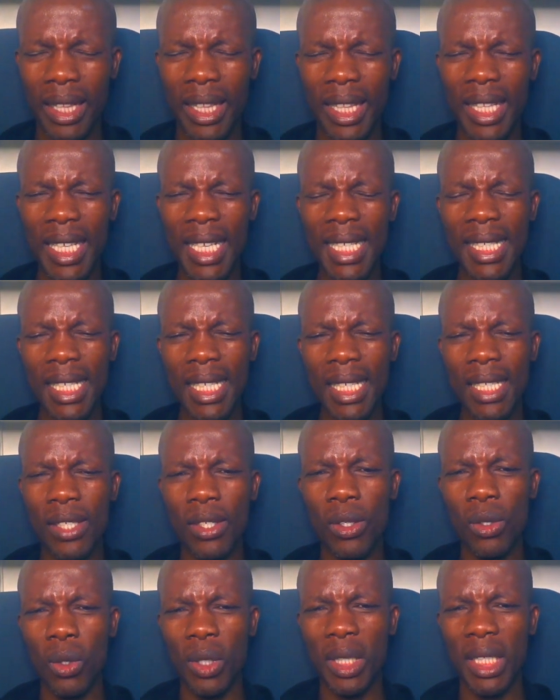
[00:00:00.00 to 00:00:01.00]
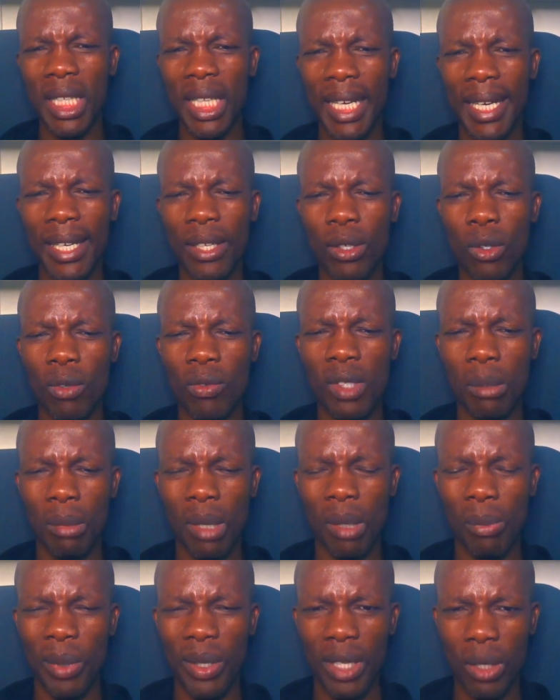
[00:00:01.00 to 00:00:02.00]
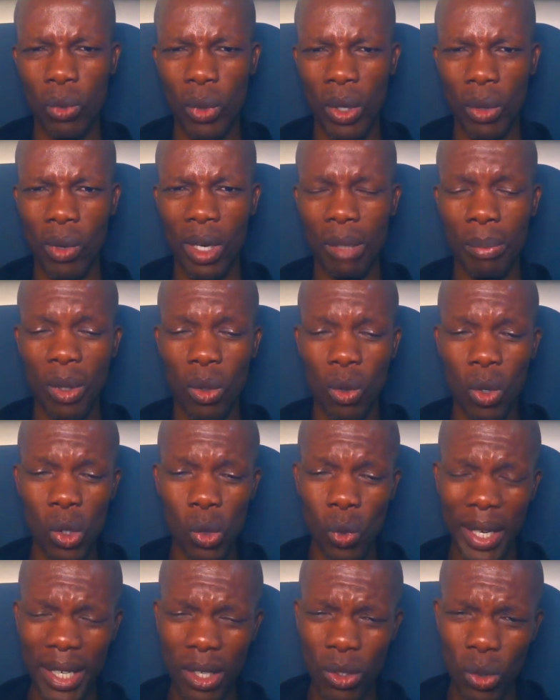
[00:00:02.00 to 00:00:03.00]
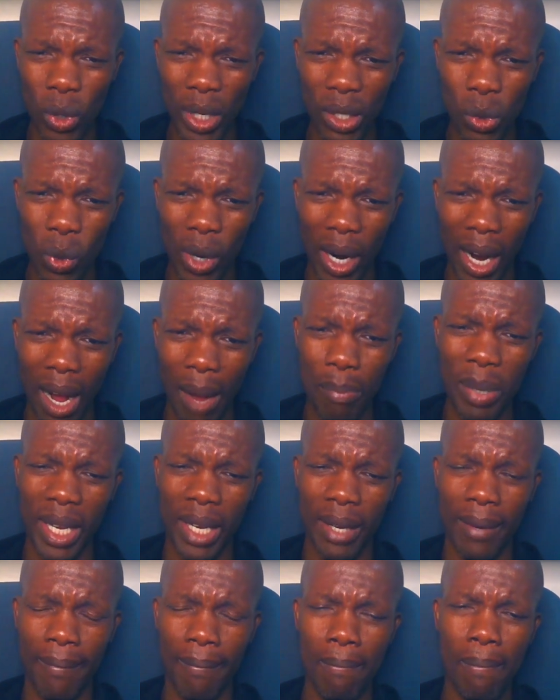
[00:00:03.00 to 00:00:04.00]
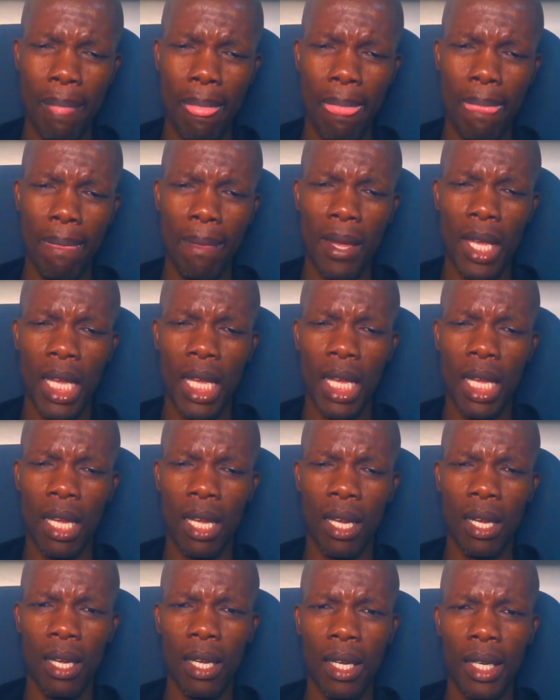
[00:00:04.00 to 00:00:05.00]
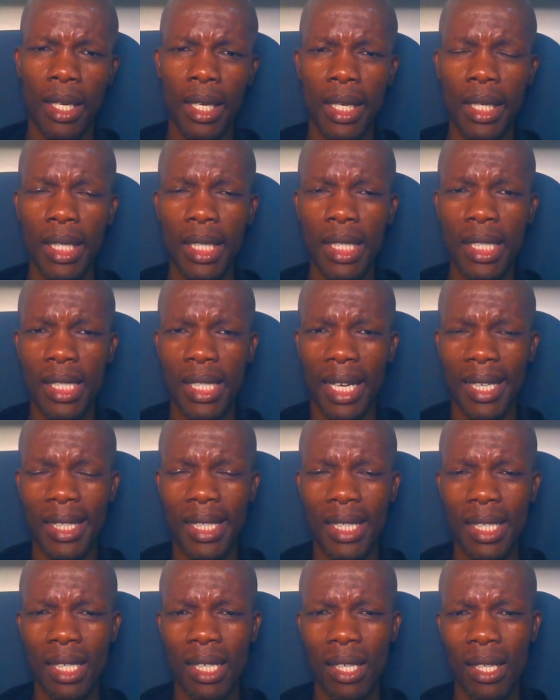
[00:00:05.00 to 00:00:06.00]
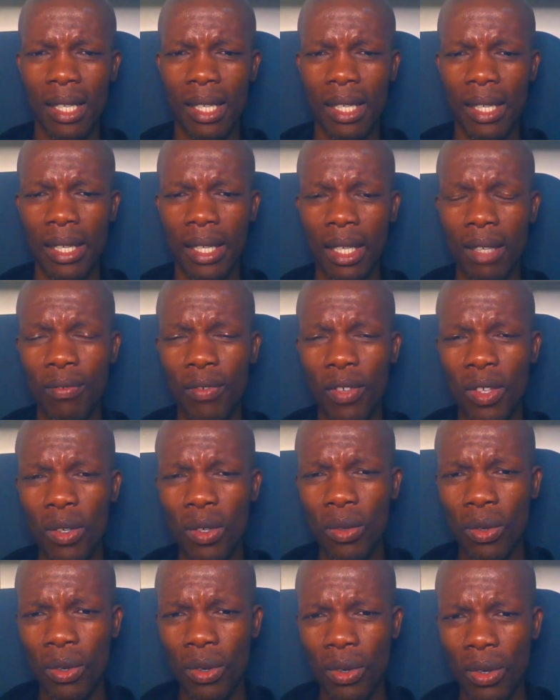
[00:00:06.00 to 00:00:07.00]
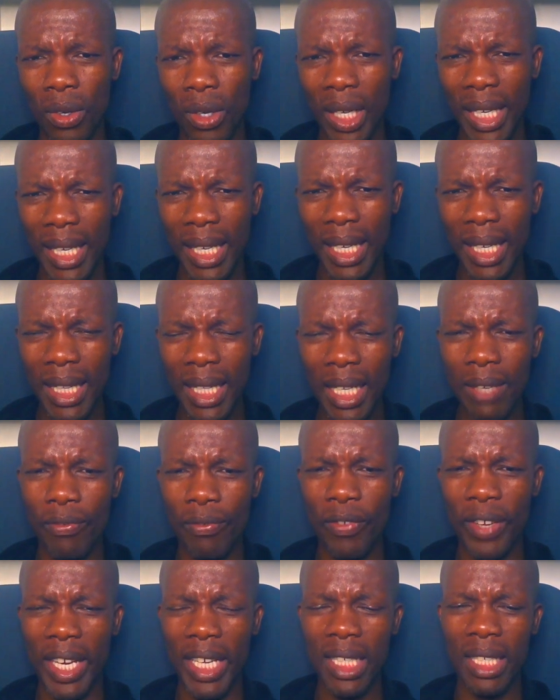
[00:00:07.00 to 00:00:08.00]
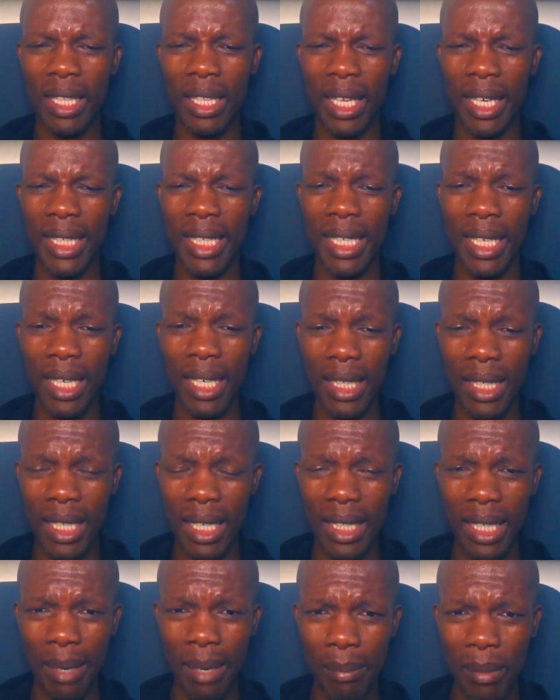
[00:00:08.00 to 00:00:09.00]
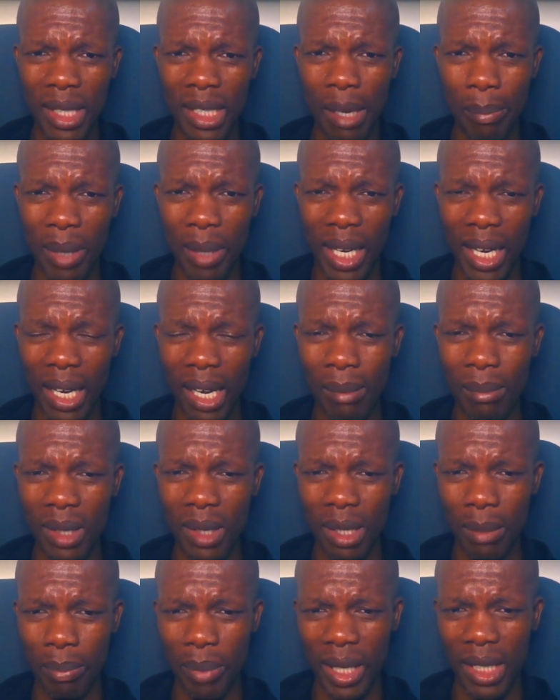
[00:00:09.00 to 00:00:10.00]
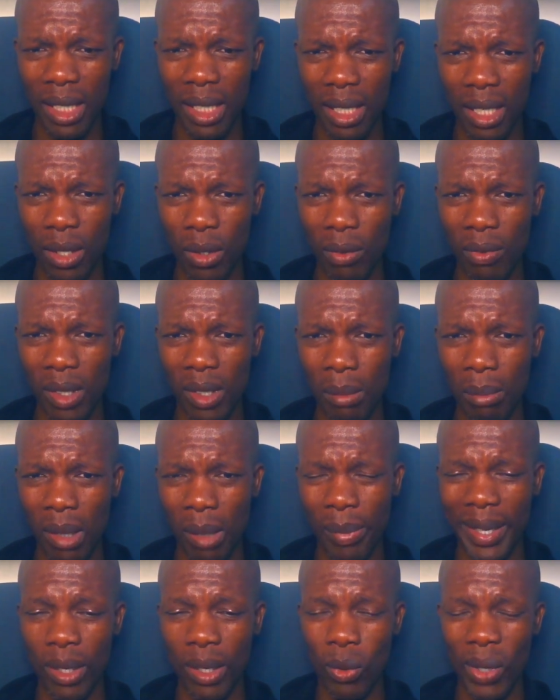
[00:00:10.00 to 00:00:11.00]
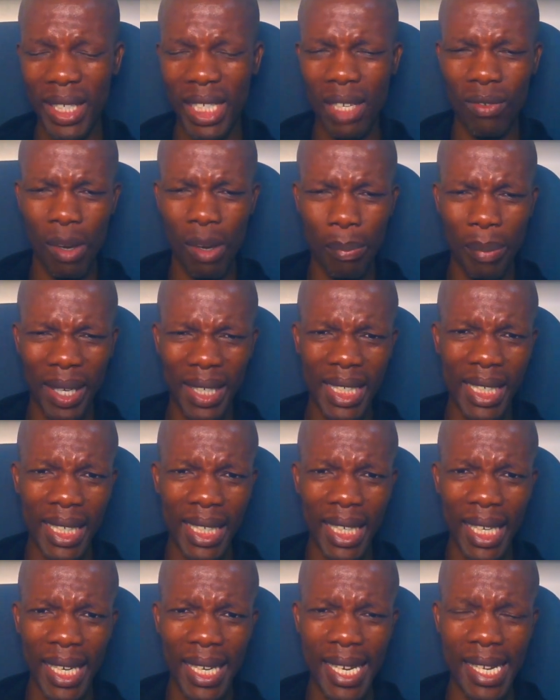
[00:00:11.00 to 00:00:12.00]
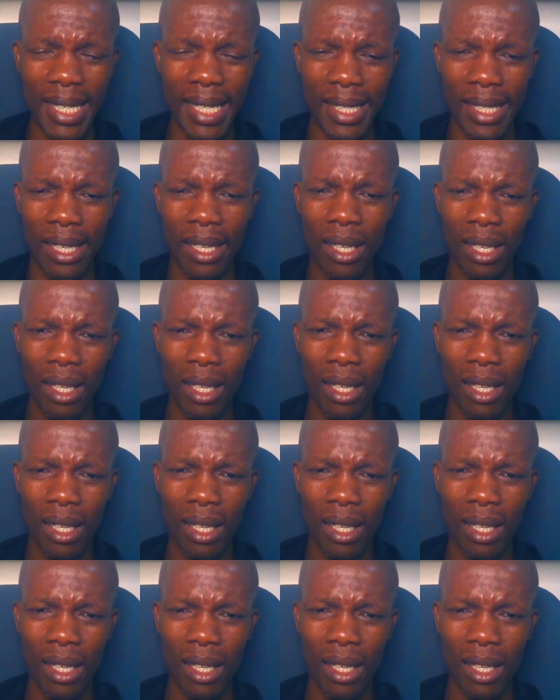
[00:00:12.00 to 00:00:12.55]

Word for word: This is not the kind of Zimbabwe that we want. Because what is going to happen is that if in, in the event that Nelson Chamisa becomes the president of Zimbabwe, and whatever party he leads